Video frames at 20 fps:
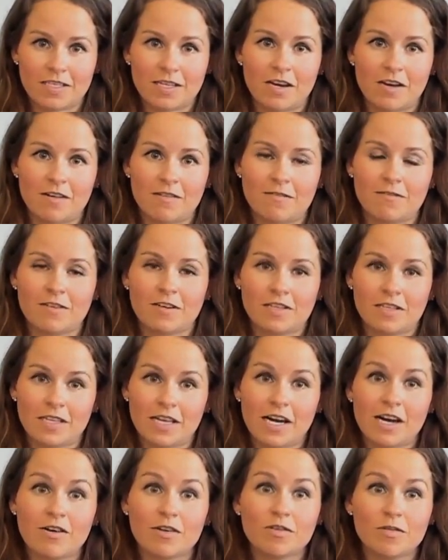of
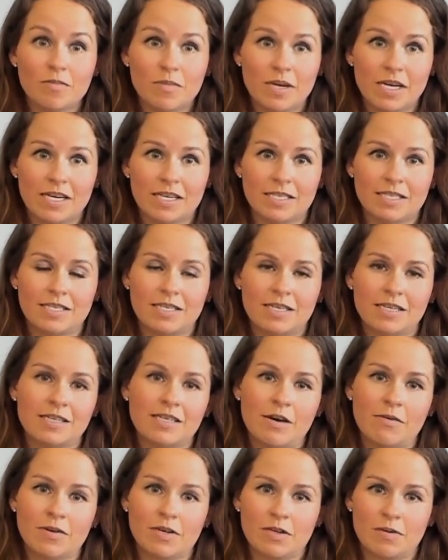cloud-based
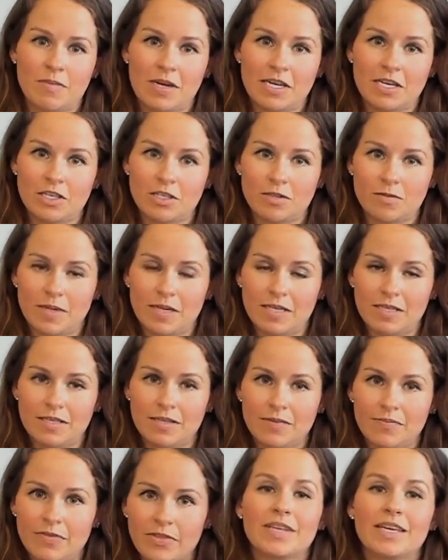network management.